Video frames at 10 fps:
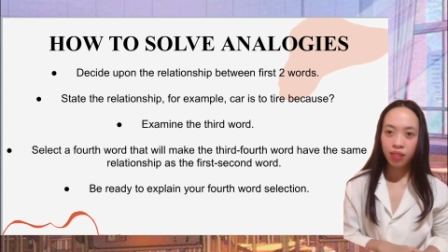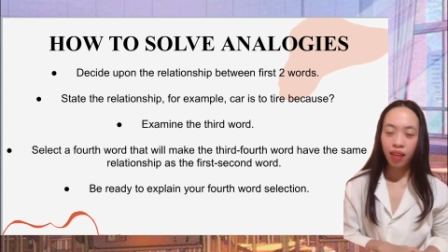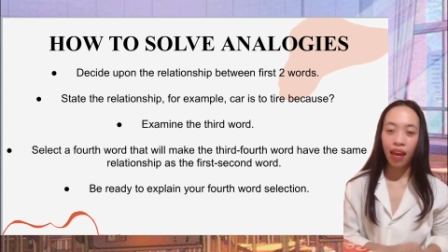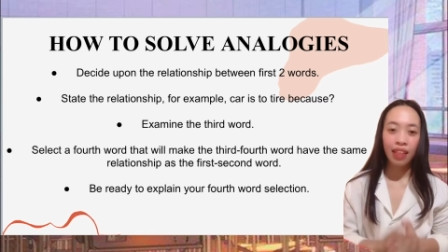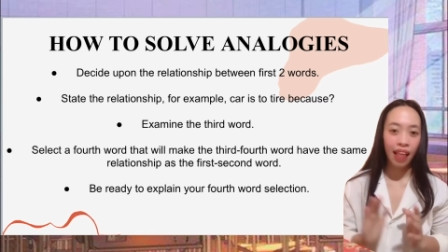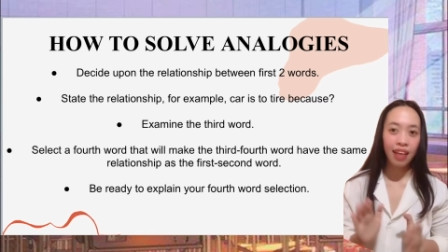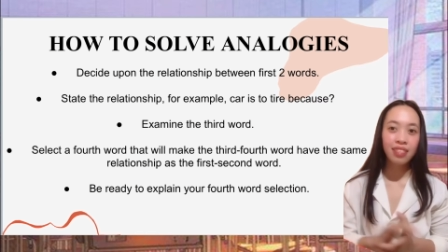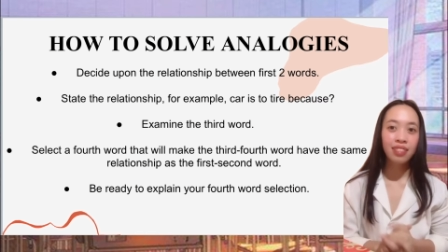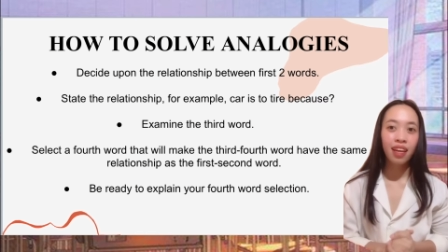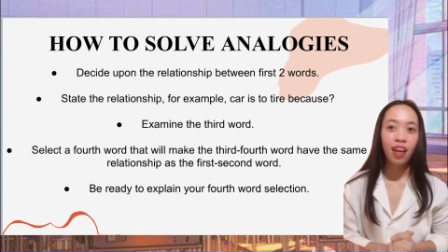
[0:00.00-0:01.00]
And
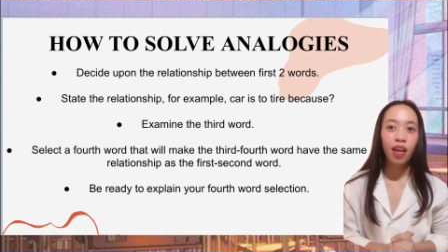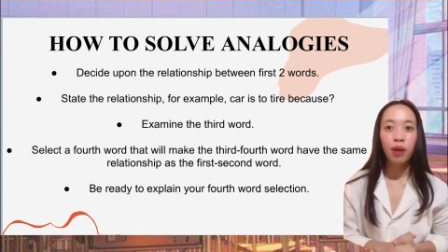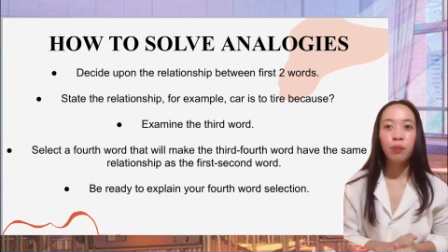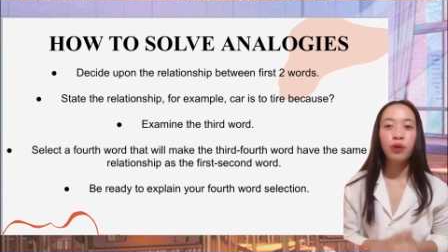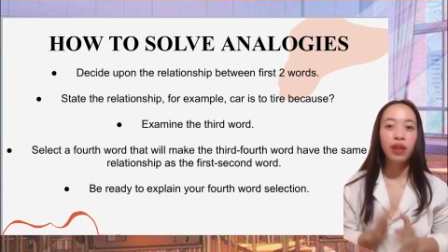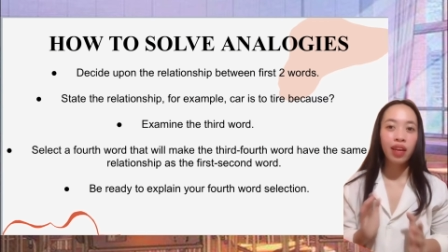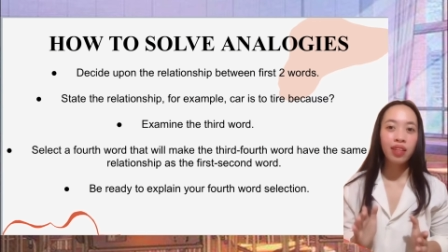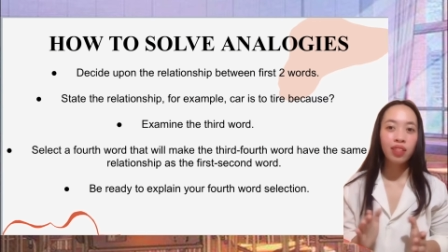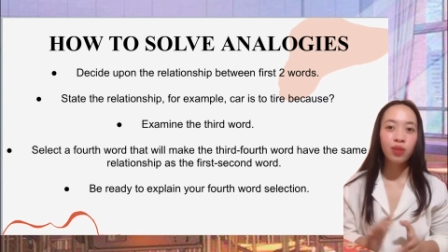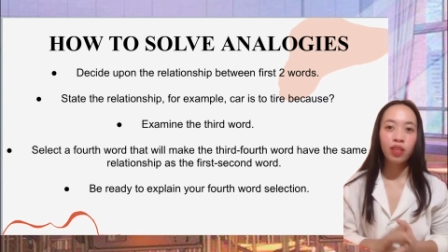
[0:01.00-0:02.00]
last, be
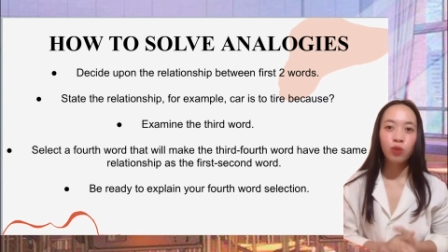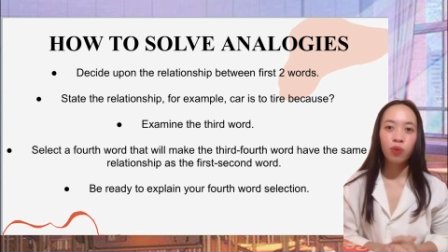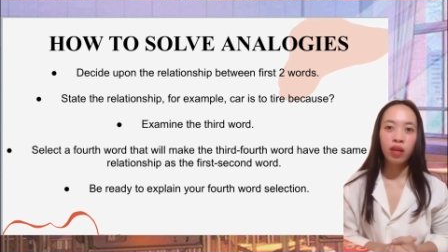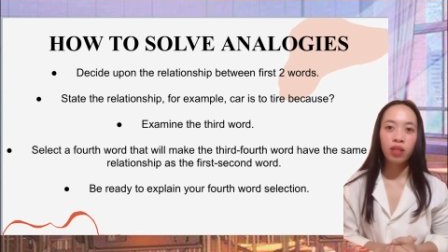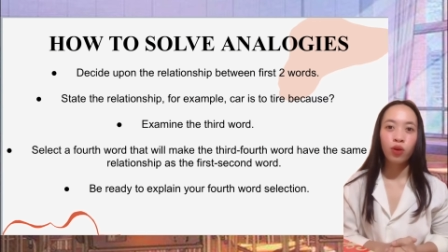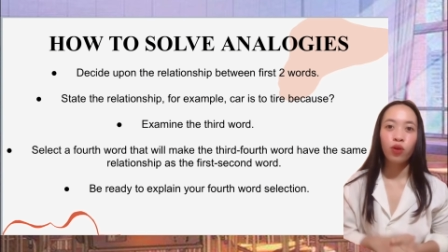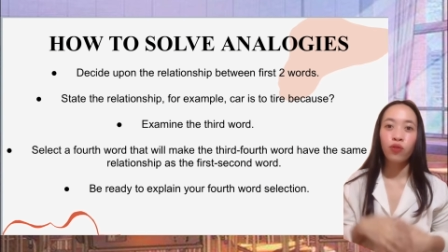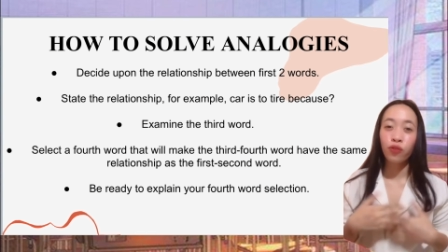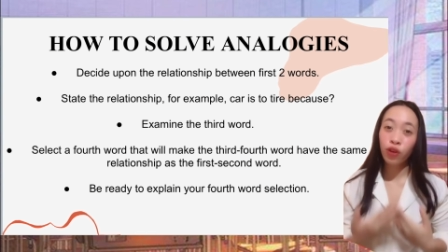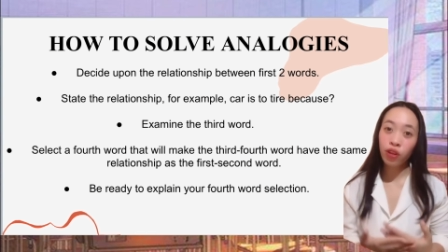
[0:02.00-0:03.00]
ready to explain your
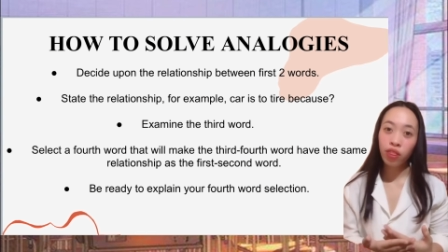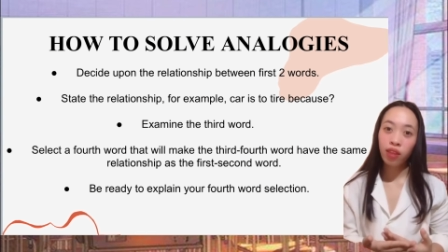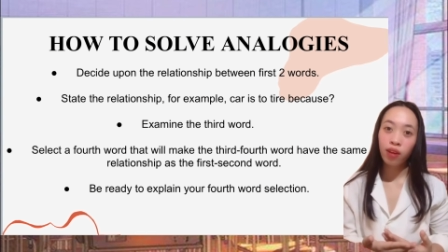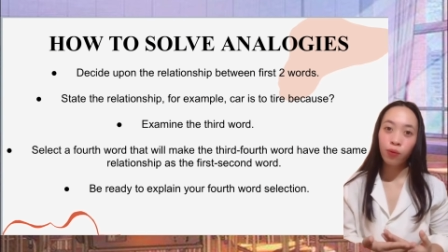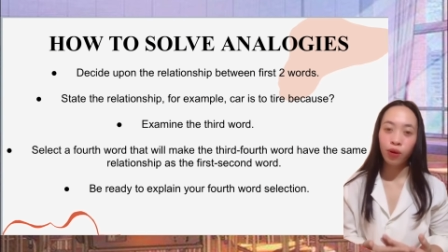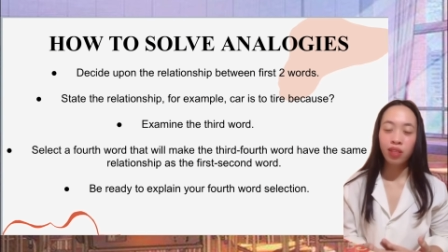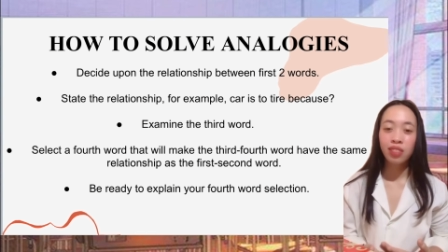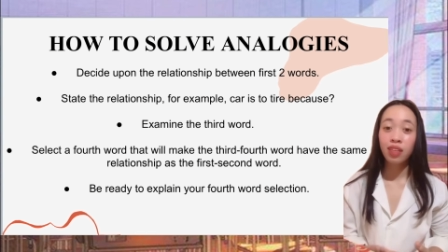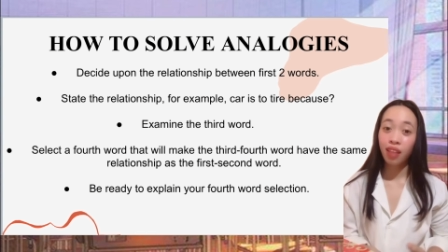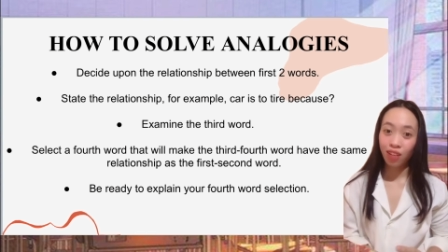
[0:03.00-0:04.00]
fourth word
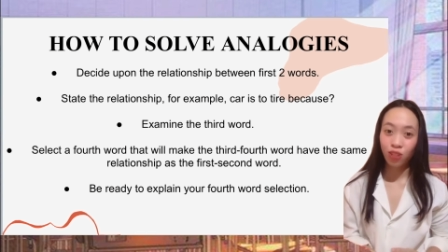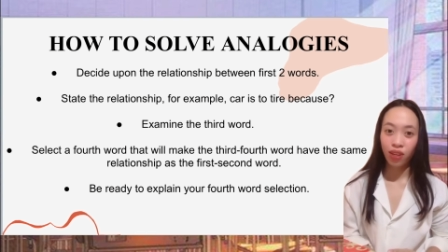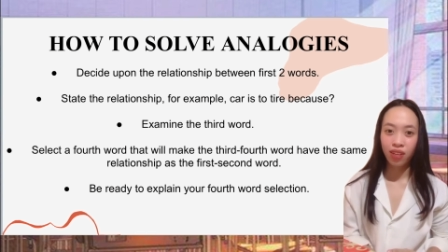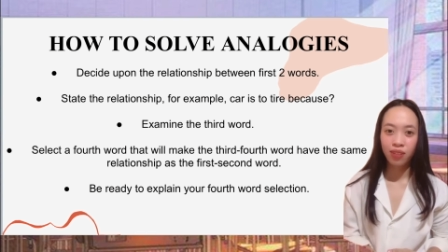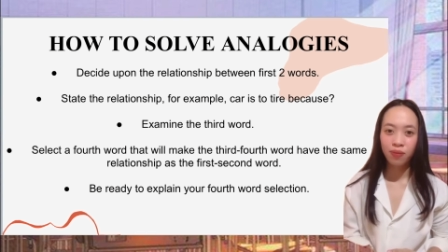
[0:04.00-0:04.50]
selection.